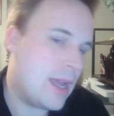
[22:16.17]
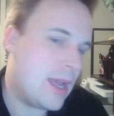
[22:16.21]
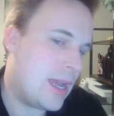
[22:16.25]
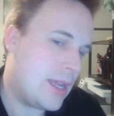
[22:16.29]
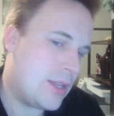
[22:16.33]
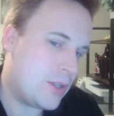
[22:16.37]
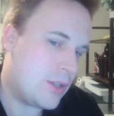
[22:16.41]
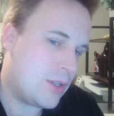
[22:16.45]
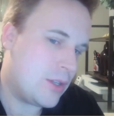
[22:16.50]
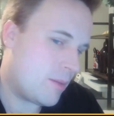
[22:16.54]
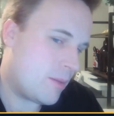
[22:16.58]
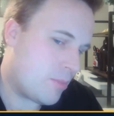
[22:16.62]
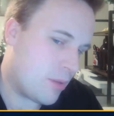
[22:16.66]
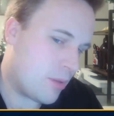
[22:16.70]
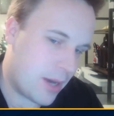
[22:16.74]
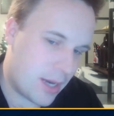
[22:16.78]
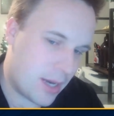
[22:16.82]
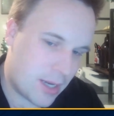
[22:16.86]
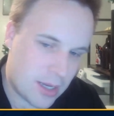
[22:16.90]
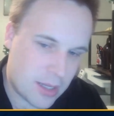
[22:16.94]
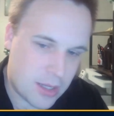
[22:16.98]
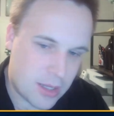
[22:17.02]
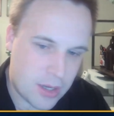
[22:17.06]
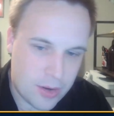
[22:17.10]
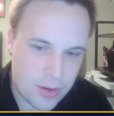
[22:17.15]
I
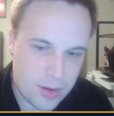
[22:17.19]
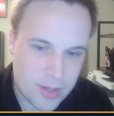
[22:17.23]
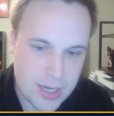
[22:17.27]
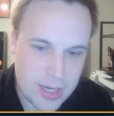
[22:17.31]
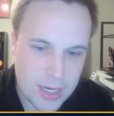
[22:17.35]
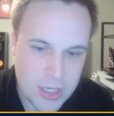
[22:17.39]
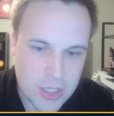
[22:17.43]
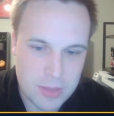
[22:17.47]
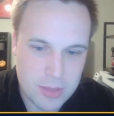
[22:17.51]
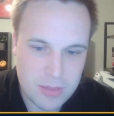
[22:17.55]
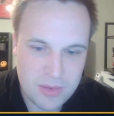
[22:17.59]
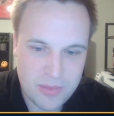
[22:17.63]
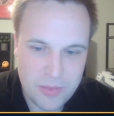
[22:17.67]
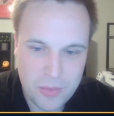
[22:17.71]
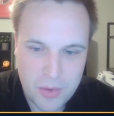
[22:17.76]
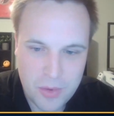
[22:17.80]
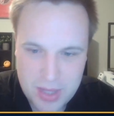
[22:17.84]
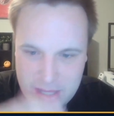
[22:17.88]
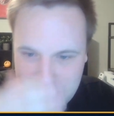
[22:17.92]
predicted their rotation before the